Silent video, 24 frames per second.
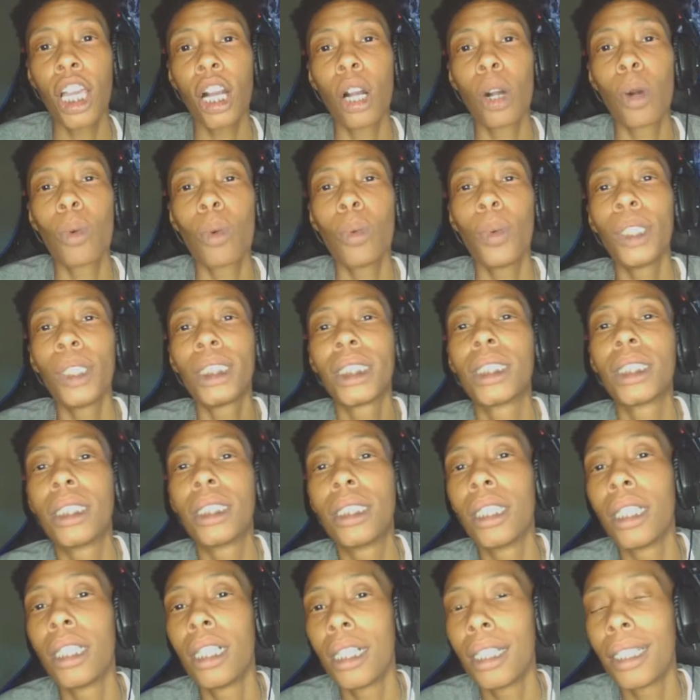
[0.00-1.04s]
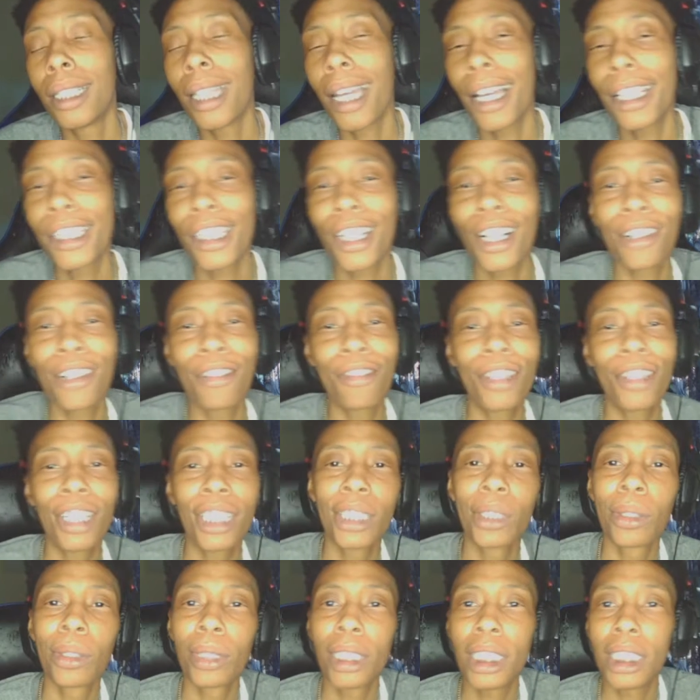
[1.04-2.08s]
what's good? How y'all
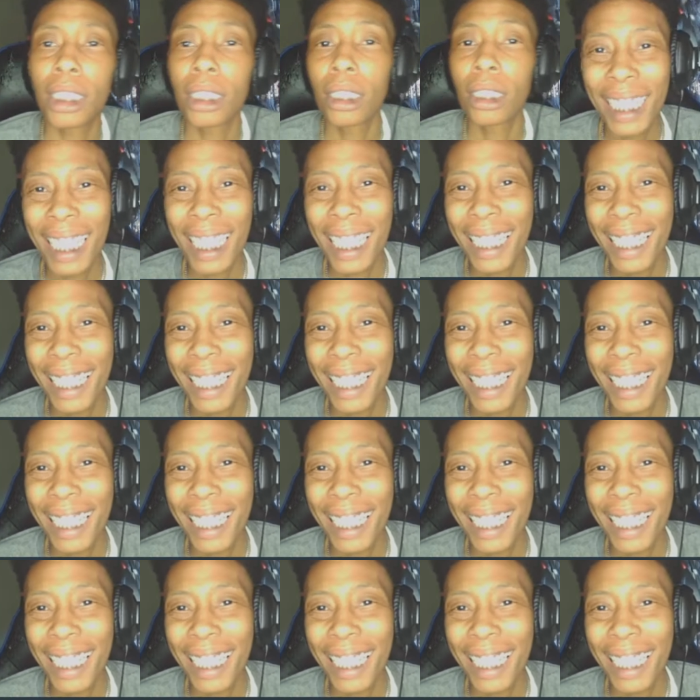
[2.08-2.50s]
feeling on this